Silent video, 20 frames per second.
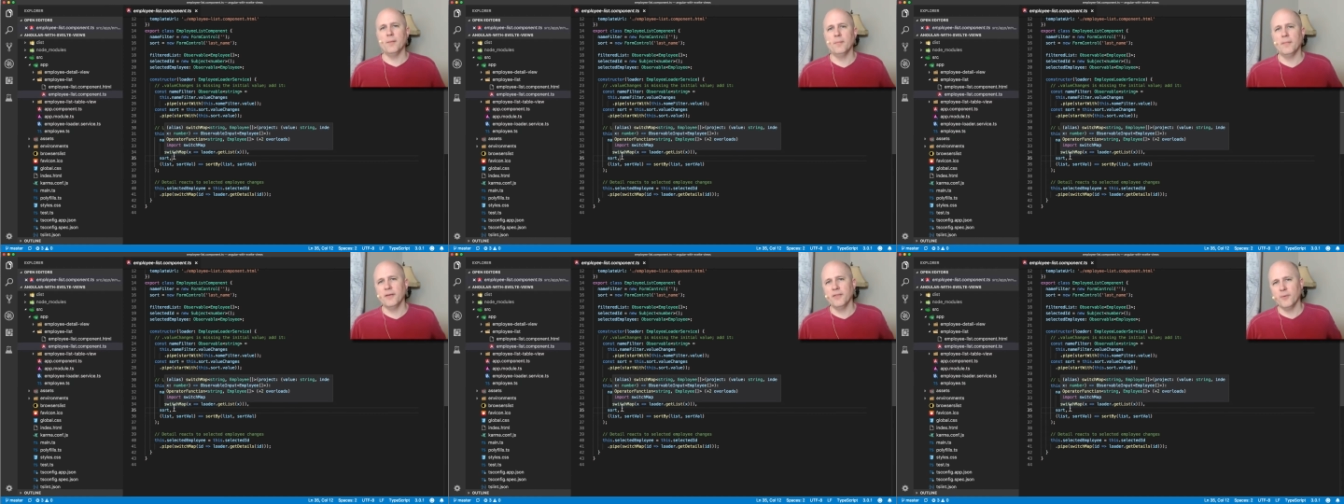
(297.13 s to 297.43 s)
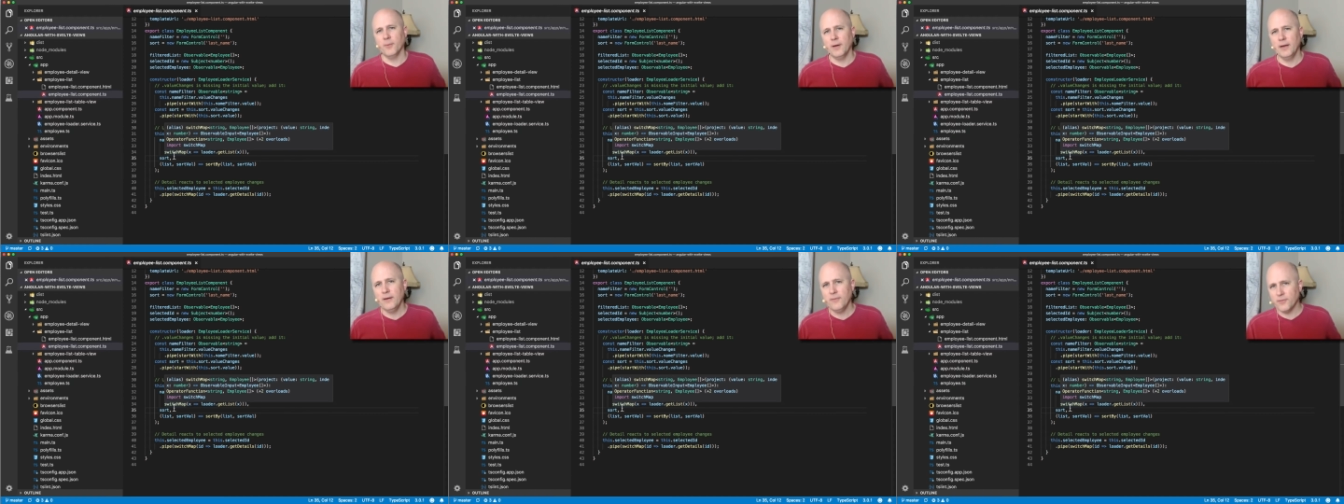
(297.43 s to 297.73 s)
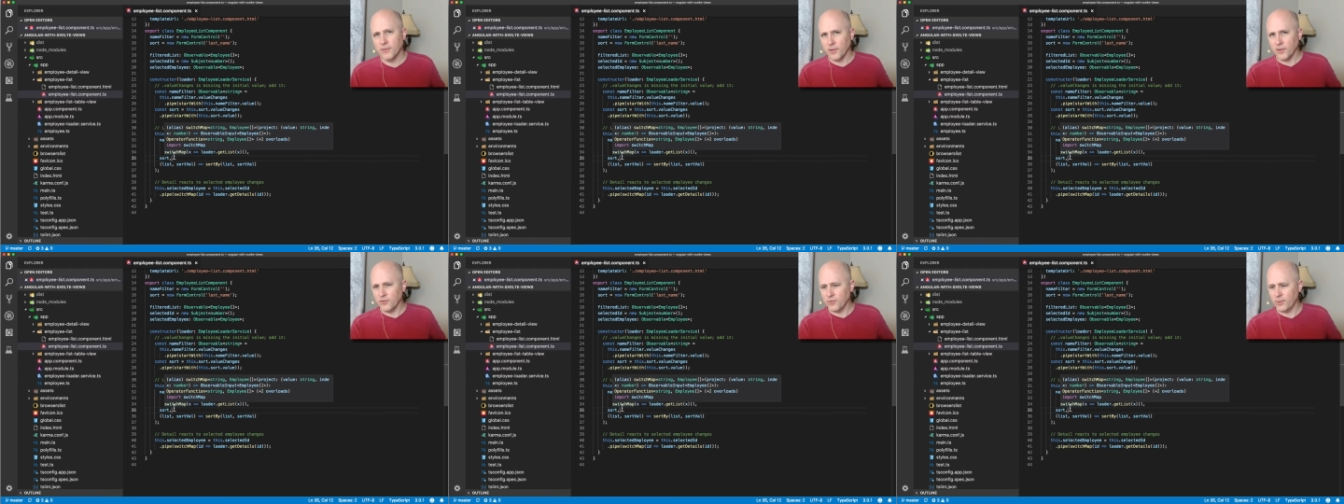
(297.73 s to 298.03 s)
by the way, for
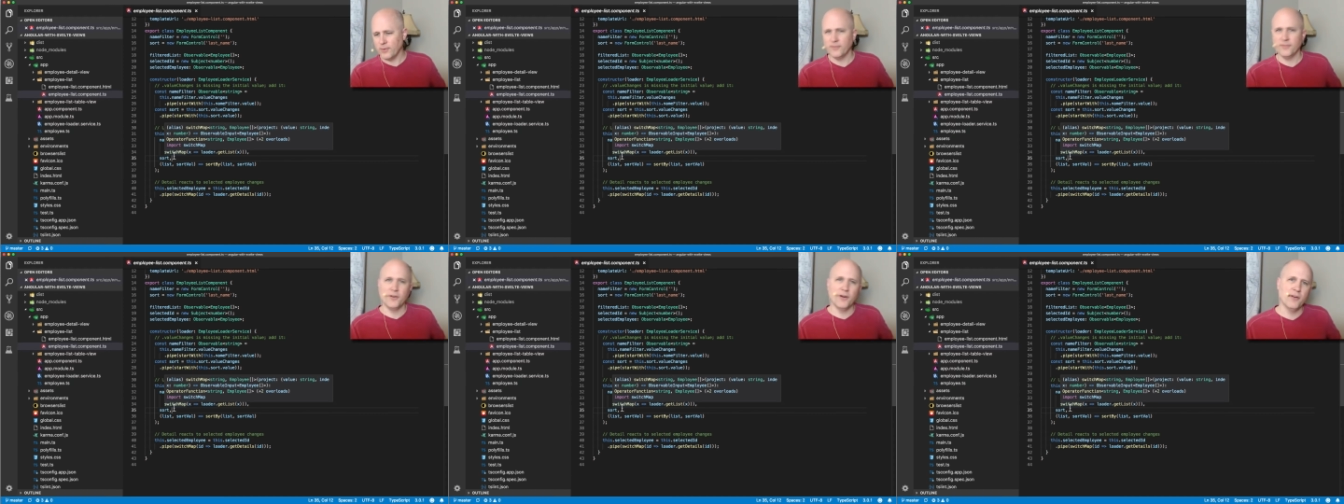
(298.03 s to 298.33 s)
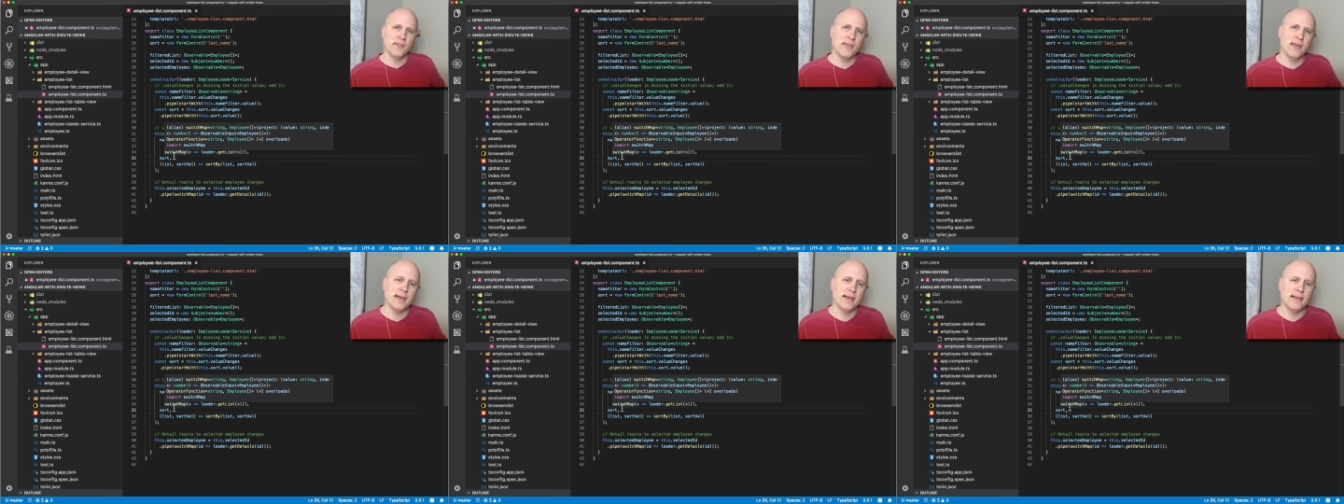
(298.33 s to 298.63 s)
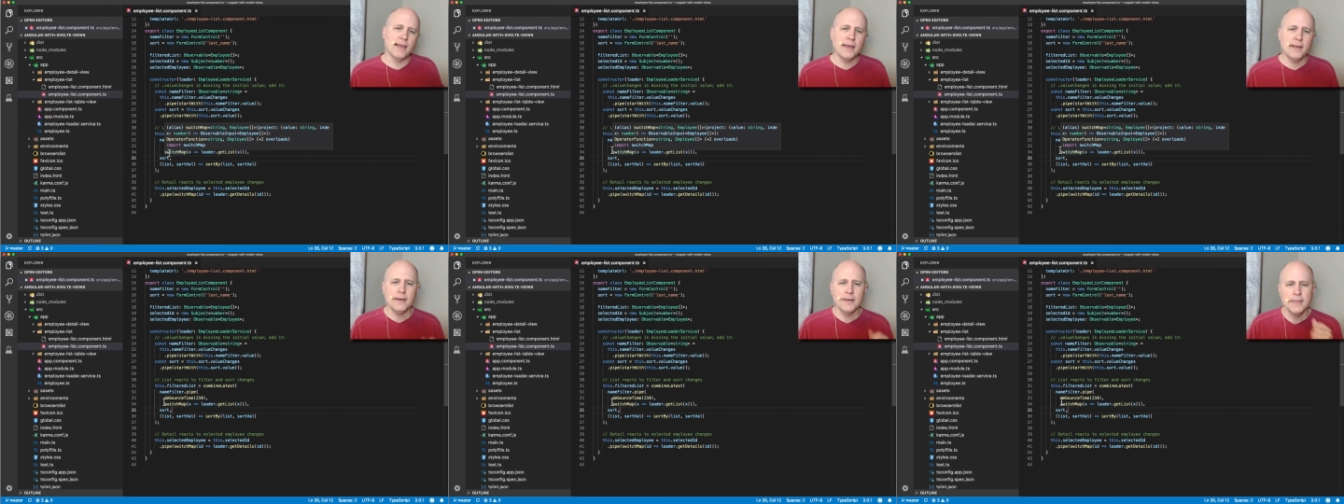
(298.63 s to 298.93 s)
those who haven't heard that
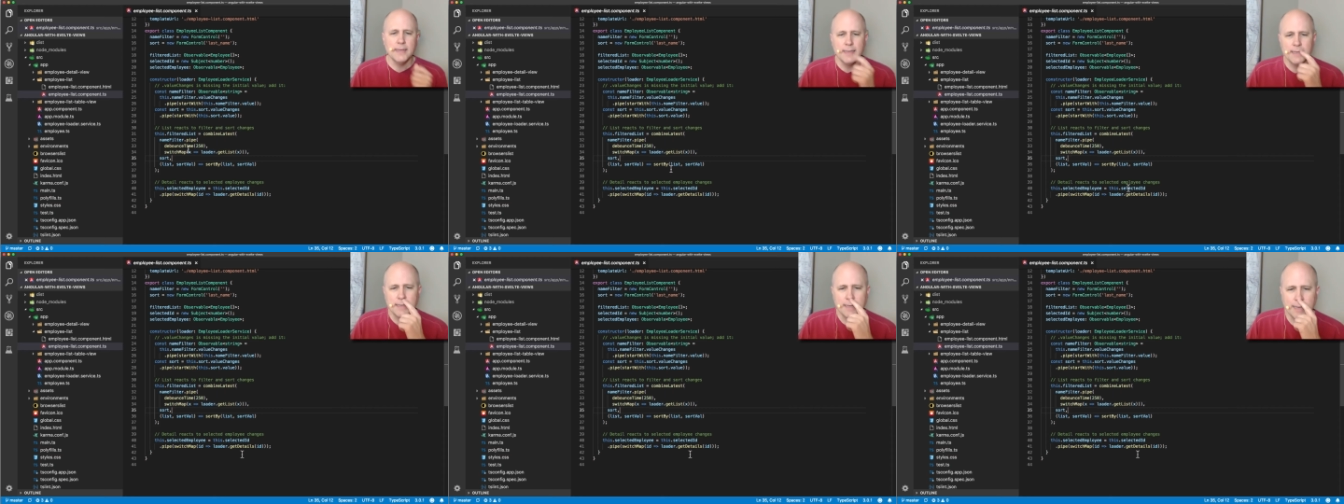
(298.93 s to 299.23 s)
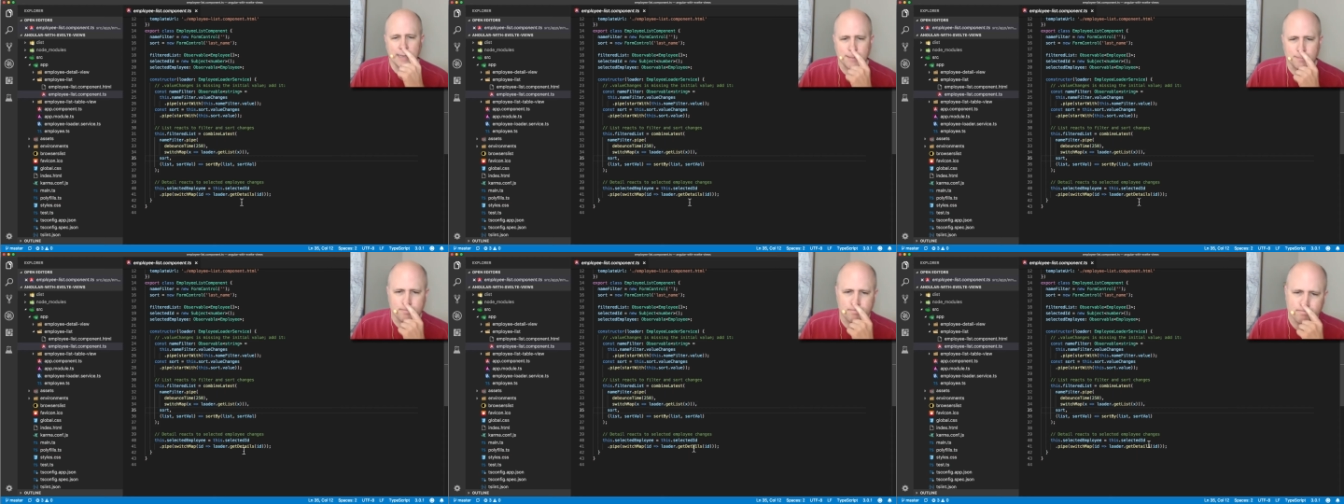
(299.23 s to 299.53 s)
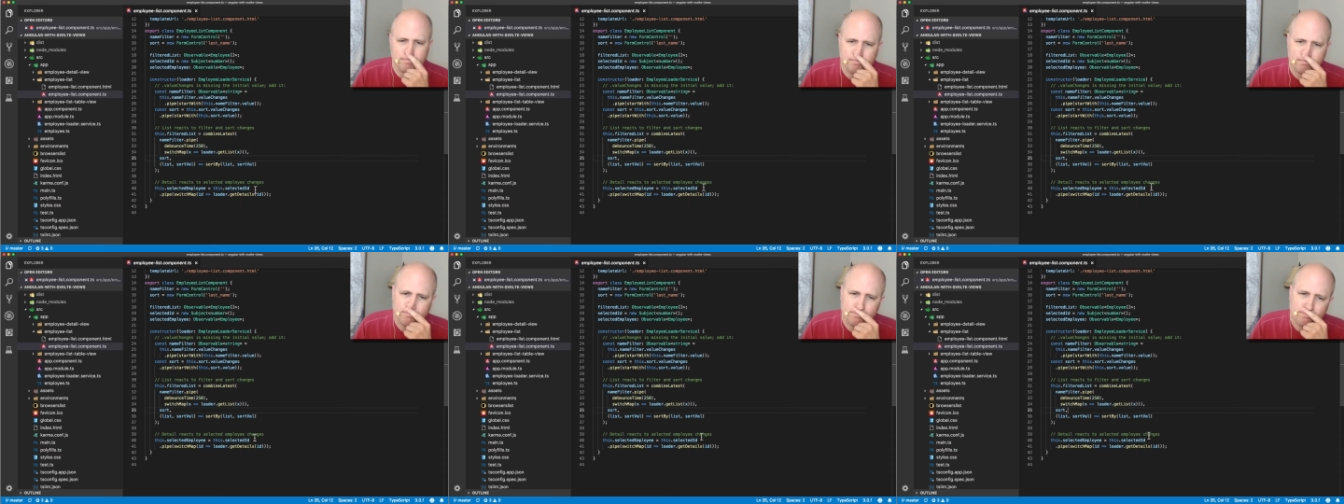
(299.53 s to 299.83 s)
yet. Um,